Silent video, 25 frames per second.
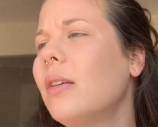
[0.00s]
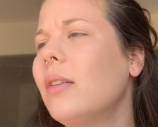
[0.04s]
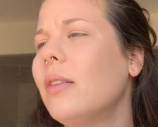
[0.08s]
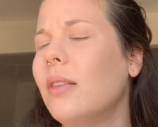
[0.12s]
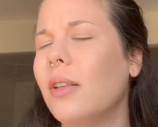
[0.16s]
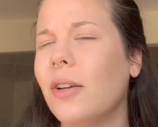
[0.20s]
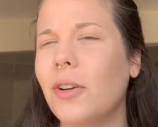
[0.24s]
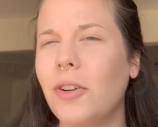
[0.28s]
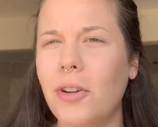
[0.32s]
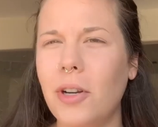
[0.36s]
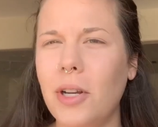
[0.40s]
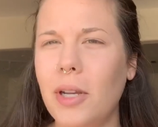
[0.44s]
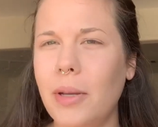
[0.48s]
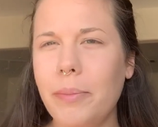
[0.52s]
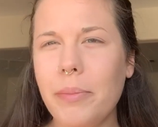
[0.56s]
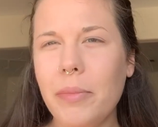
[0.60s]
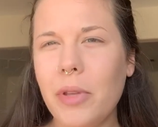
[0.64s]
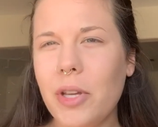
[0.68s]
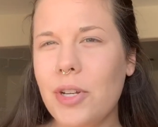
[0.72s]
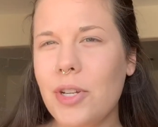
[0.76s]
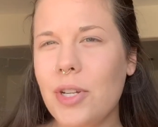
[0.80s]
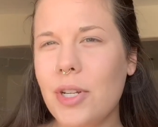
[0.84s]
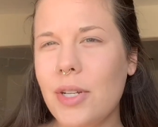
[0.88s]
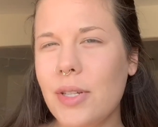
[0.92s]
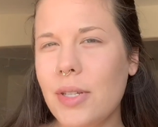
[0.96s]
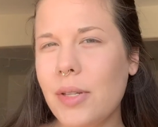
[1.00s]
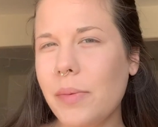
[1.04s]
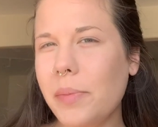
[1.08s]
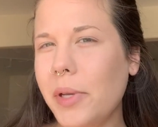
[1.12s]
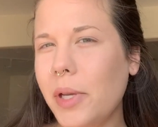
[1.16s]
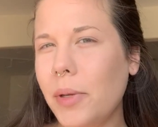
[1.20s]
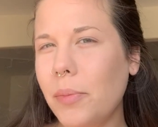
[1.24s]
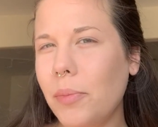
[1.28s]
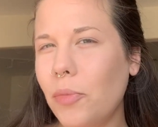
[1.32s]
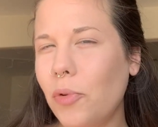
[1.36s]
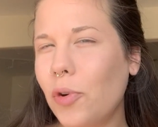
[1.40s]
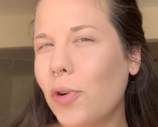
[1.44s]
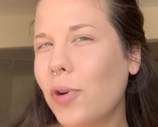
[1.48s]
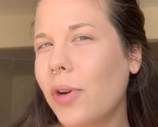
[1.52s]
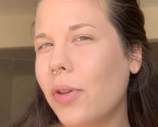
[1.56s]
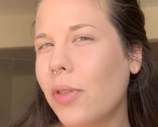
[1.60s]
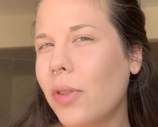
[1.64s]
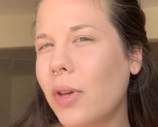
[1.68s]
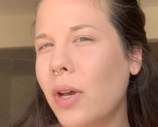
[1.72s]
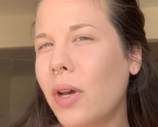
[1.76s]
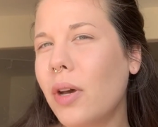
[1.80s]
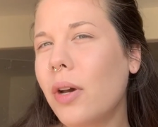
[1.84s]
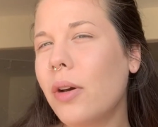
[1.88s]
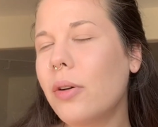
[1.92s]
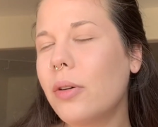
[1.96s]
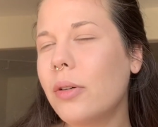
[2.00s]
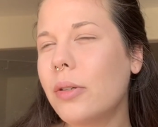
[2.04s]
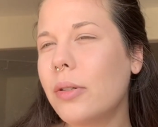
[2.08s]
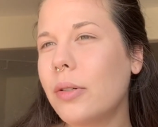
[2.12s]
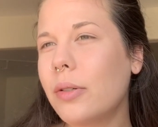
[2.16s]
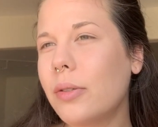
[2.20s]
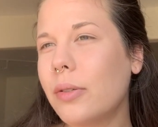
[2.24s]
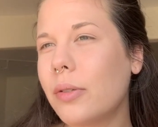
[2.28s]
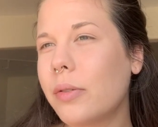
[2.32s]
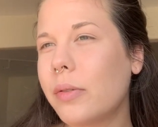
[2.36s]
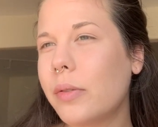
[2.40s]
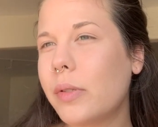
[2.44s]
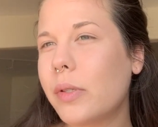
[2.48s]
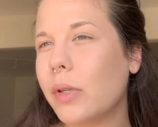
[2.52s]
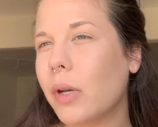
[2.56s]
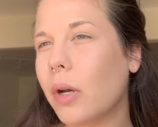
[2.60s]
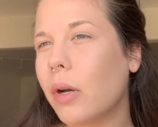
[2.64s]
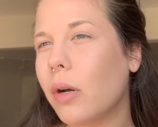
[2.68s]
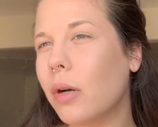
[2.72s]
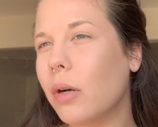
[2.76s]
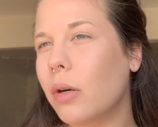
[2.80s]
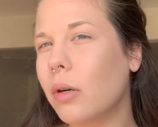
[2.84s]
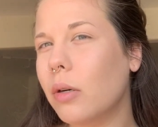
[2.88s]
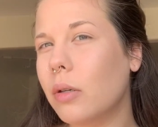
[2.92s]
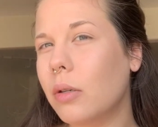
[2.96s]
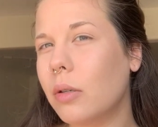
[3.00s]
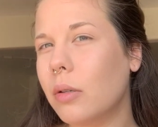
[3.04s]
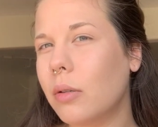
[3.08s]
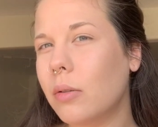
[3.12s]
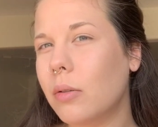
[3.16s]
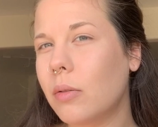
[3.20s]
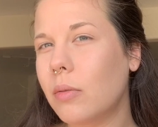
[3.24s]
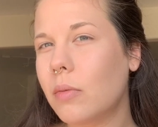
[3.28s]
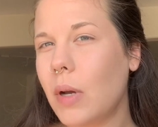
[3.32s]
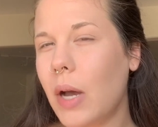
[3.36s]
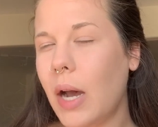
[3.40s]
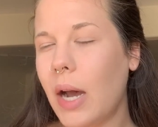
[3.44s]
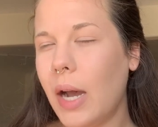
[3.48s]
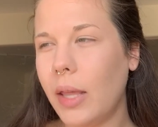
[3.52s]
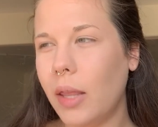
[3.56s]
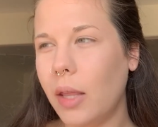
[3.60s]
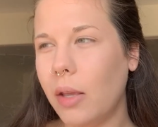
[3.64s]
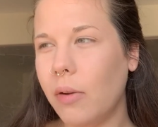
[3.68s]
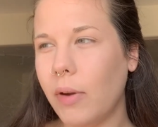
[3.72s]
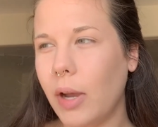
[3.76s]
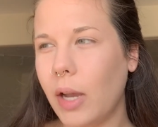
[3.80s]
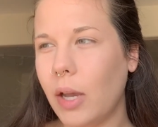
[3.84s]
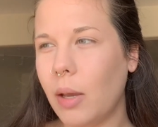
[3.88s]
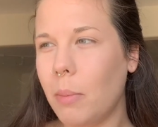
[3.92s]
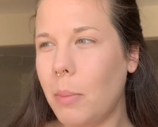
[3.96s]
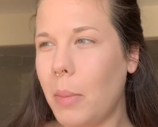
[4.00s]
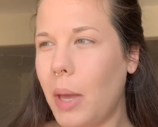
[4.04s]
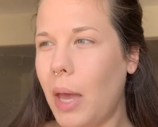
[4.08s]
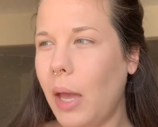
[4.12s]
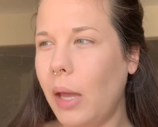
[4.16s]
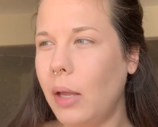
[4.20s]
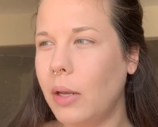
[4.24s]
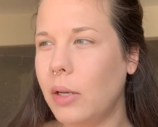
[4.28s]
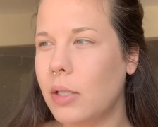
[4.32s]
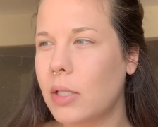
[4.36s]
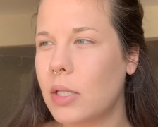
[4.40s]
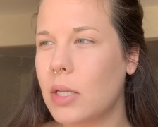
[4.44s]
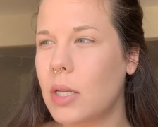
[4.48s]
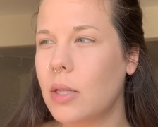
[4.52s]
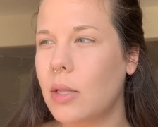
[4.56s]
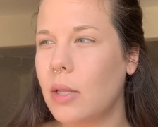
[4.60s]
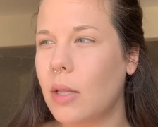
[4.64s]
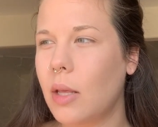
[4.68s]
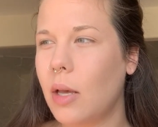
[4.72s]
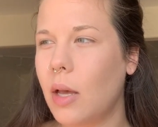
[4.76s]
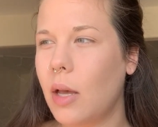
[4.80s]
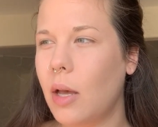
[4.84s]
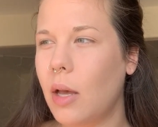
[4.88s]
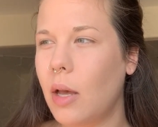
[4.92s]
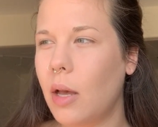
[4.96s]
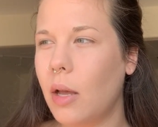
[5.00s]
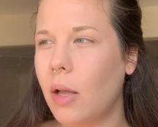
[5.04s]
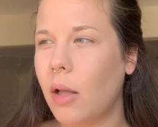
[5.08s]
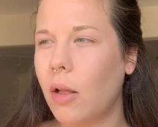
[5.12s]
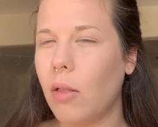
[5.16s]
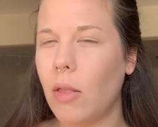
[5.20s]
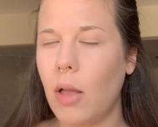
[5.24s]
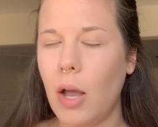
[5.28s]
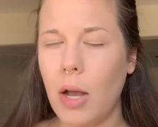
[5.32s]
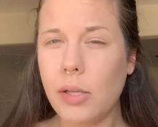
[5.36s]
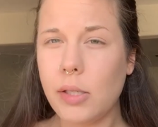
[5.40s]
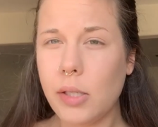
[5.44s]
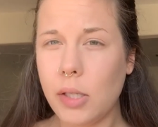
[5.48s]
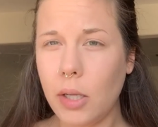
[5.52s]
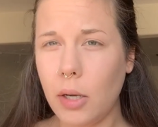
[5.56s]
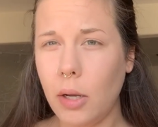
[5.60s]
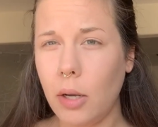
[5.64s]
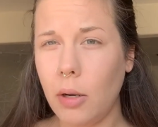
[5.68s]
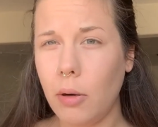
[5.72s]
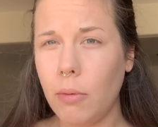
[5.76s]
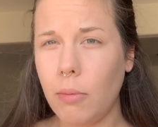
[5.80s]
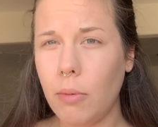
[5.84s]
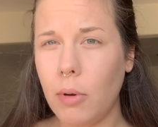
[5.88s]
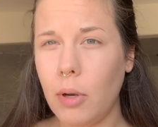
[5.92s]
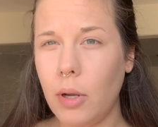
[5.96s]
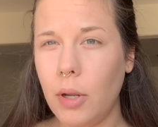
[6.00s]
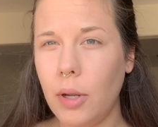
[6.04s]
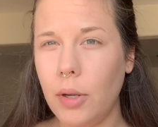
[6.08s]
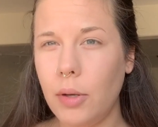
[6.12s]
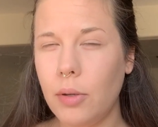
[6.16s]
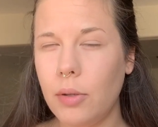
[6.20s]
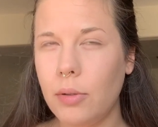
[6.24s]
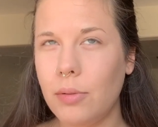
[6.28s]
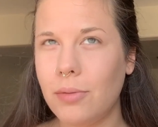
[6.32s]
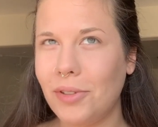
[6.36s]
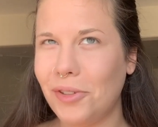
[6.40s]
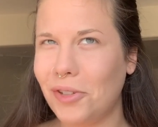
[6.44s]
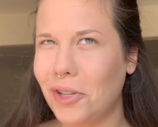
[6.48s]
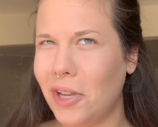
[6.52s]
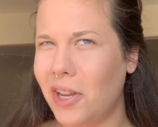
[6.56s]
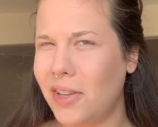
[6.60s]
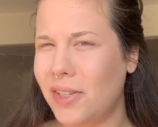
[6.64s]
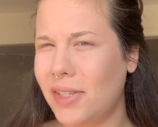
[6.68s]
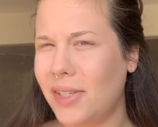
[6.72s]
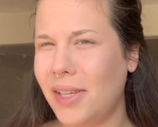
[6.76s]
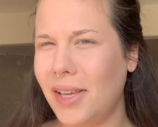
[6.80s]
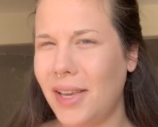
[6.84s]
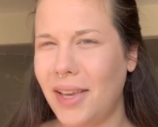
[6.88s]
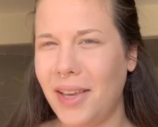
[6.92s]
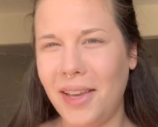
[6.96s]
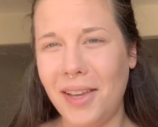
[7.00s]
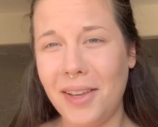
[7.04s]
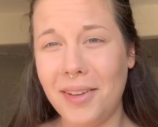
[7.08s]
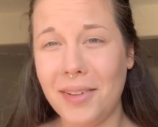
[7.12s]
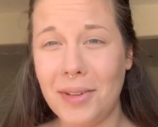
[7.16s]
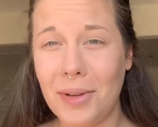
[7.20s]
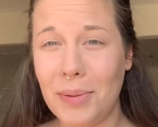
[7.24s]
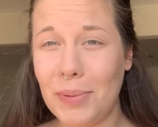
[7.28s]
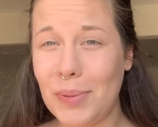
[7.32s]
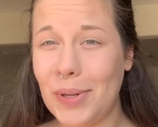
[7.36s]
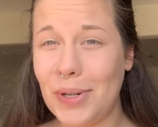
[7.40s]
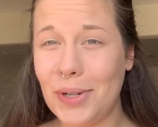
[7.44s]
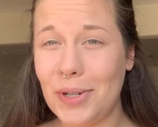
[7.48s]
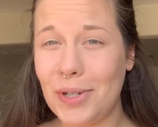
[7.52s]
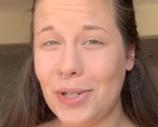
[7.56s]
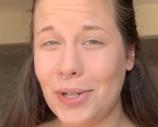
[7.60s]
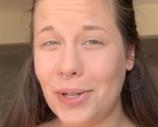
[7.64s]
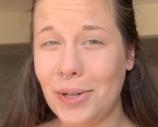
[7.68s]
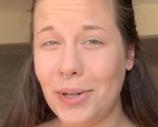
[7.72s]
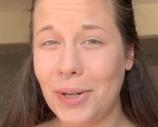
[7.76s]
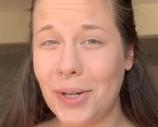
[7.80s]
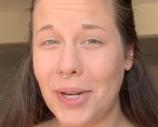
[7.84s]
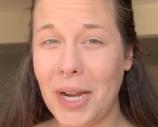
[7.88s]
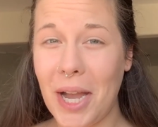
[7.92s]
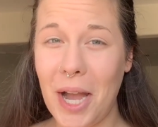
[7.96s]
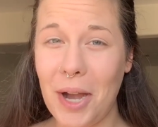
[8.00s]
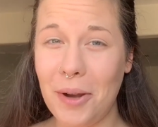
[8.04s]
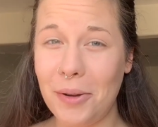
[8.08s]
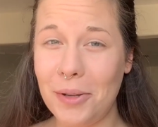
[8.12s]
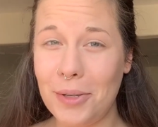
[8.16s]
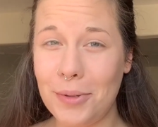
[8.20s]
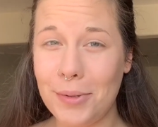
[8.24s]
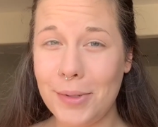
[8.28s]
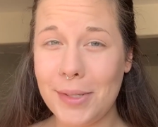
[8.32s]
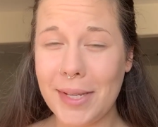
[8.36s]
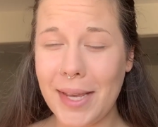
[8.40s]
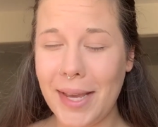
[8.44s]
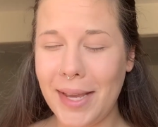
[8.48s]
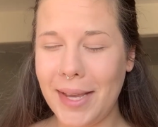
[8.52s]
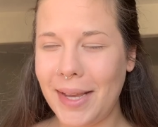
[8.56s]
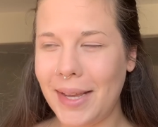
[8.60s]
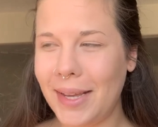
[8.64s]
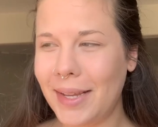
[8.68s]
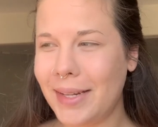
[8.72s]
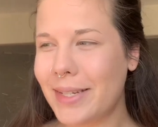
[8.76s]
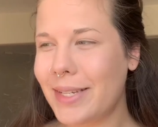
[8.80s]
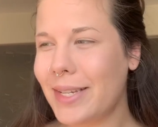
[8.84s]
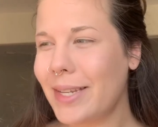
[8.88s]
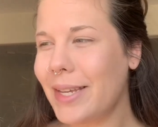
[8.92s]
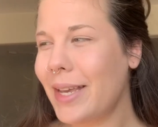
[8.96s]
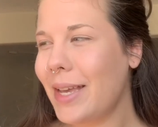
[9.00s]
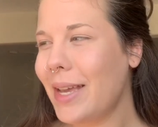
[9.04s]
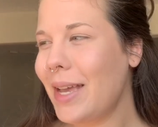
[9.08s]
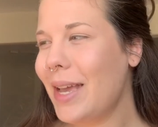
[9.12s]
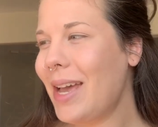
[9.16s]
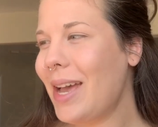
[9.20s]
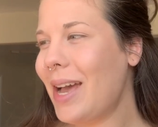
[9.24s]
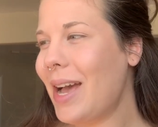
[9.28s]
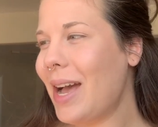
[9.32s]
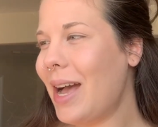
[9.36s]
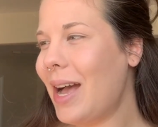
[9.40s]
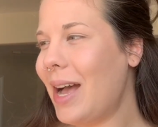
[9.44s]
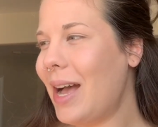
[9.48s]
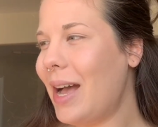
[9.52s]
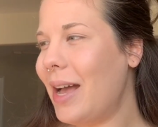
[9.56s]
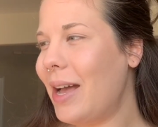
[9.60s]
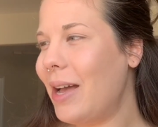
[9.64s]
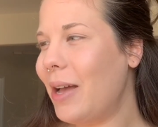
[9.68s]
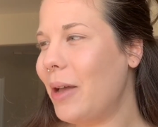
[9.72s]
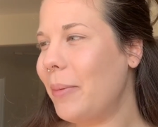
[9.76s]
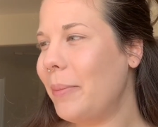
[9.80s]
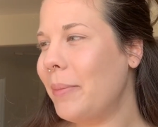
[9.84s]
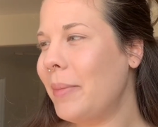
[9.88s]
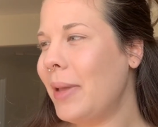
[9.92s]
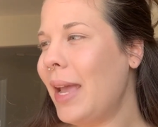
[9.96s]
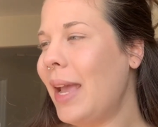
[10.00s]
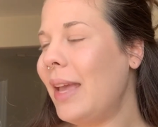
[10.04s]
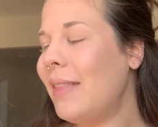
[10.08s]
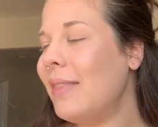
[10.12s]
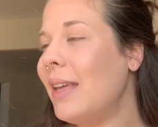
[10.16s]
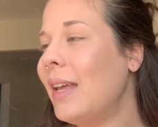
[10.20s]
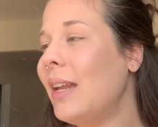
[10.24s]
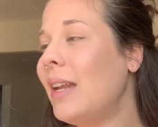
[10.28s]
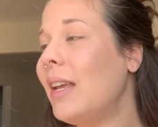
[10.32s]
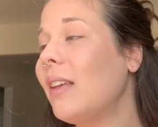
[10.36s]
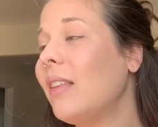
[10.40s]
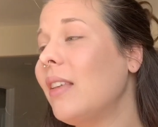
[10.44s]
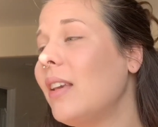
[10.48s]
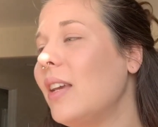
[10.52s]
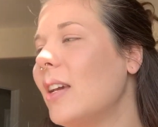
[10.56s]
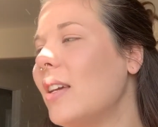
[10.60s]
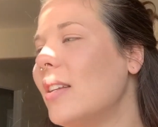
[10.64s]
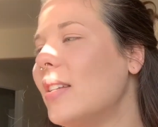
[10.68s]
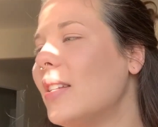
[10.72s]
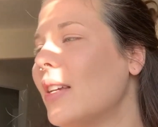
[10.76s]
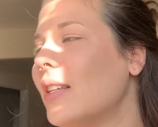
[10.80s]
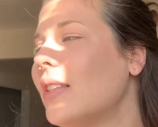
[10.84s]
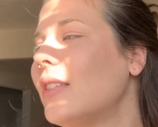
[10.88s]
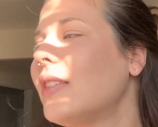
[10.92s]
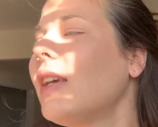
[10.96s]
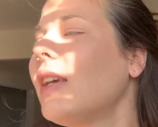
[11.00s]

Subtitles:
cream blushes a bit more though. So highly recommend the Glossier one. Glossier, I'm not sure how you say it. And then Ilia does